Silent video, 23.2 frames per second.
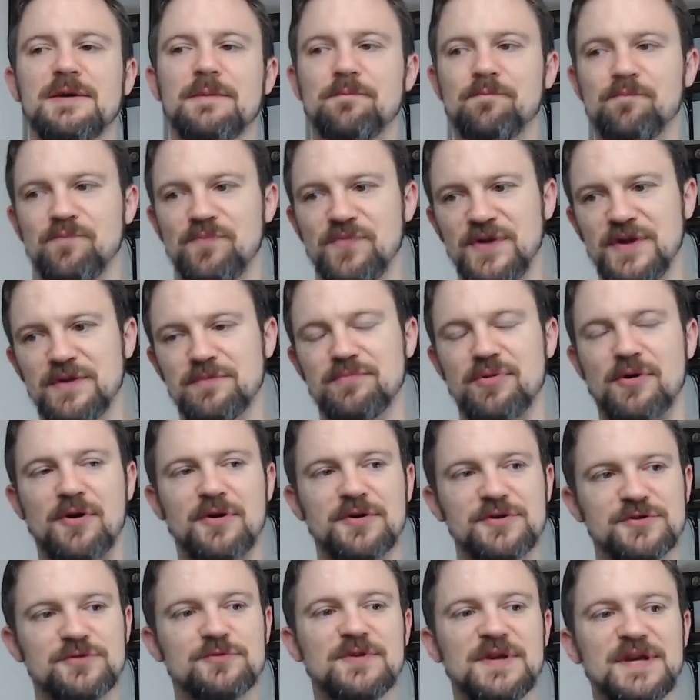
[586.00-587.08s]
in part
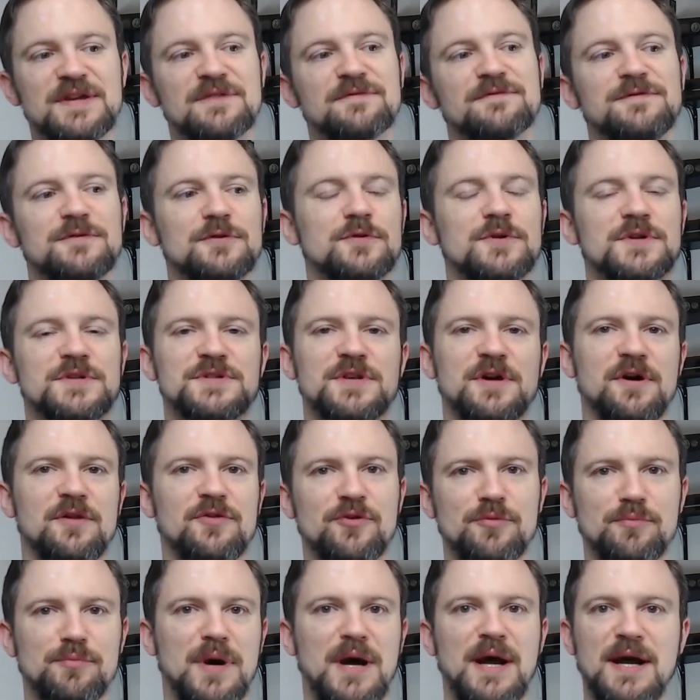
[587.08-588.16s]
to influence other
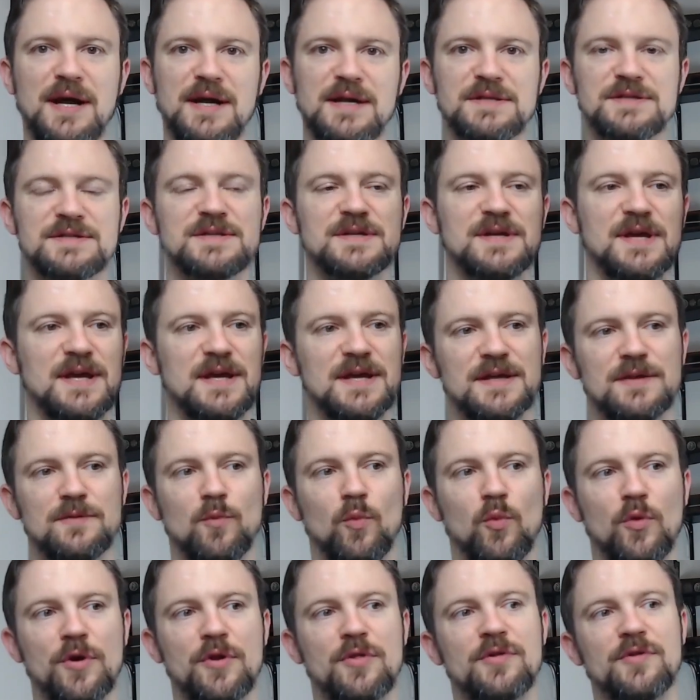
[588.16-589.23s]
minds. And
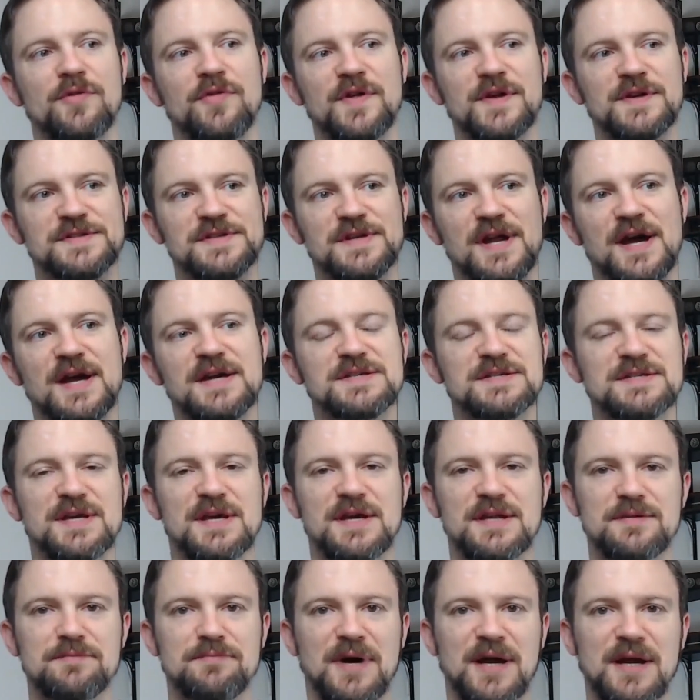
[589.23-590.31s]
one of the things that I said
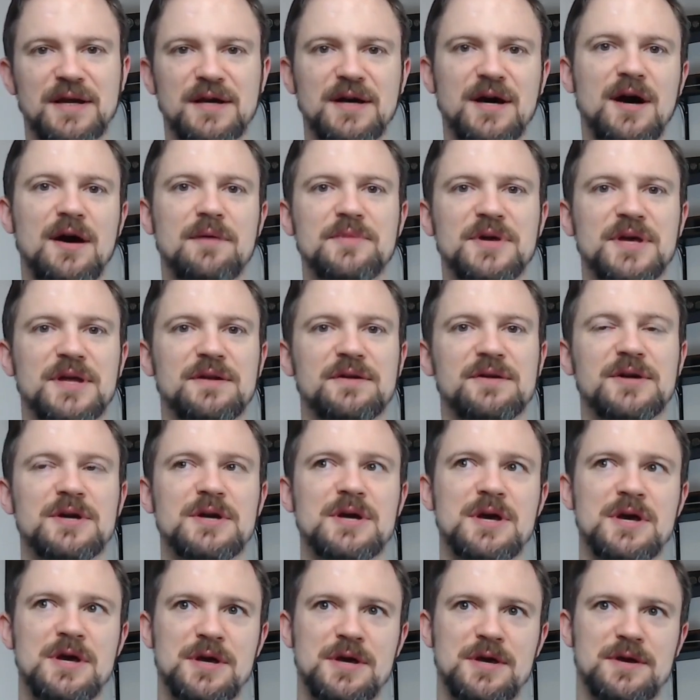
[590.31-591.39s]
in my comment
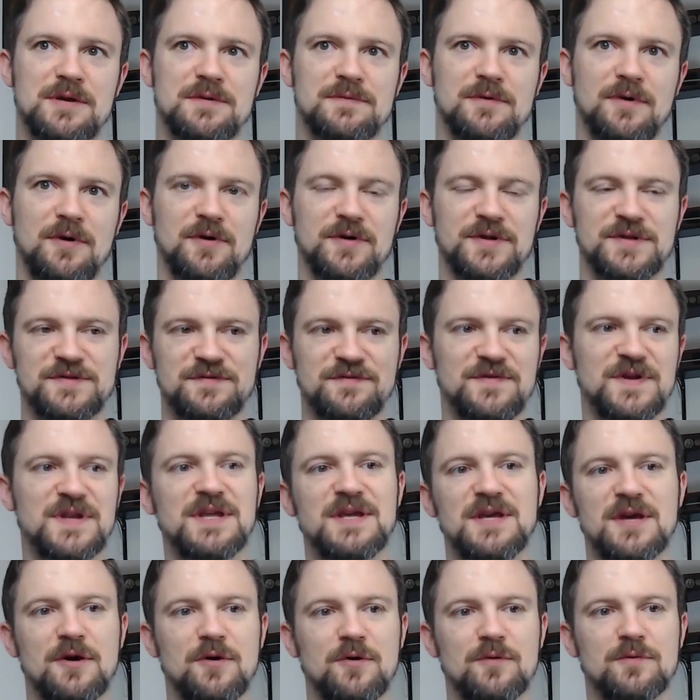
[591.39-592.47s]
on his
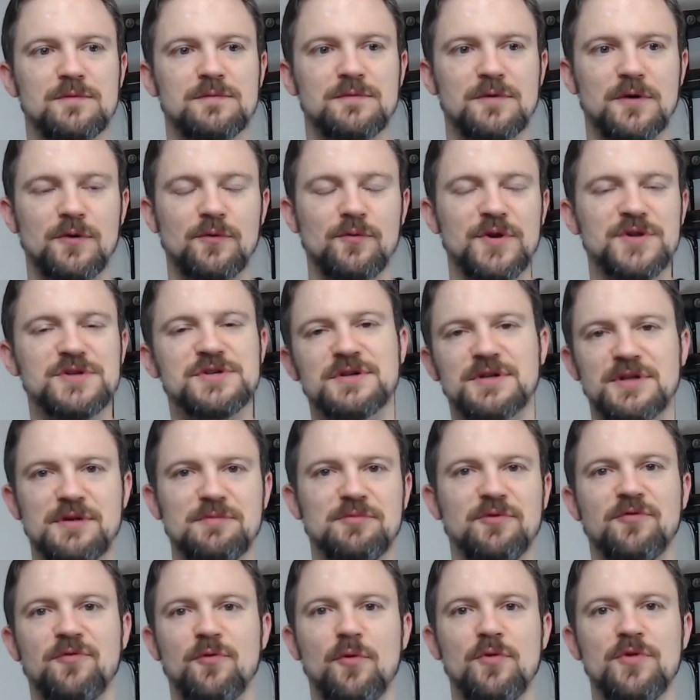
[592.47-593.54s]
video originally
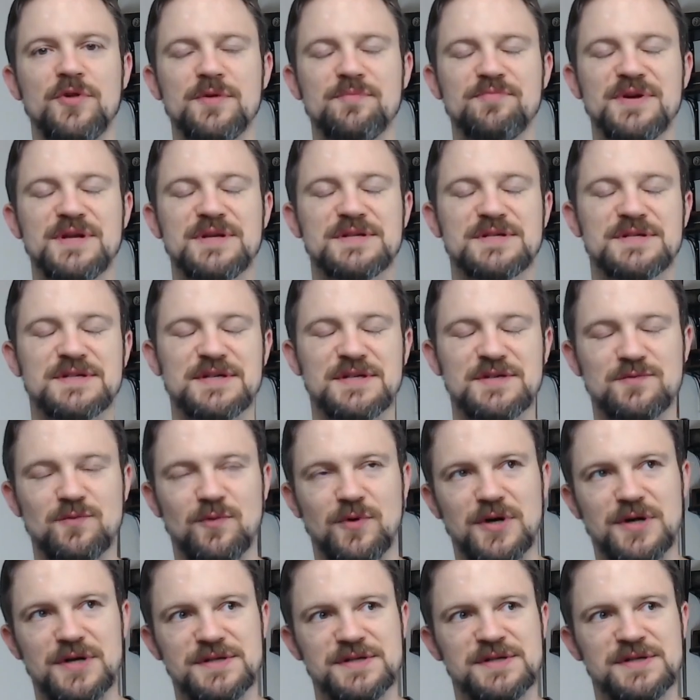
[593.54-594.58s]
before the appendices was,